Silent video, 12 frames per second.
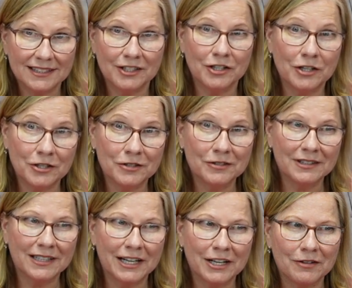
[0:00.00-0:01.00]
you know,
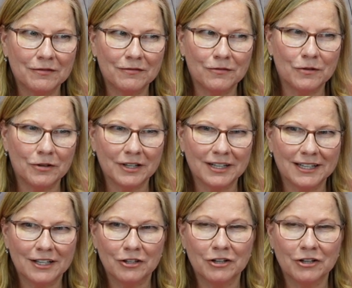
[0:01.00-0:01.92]
like for,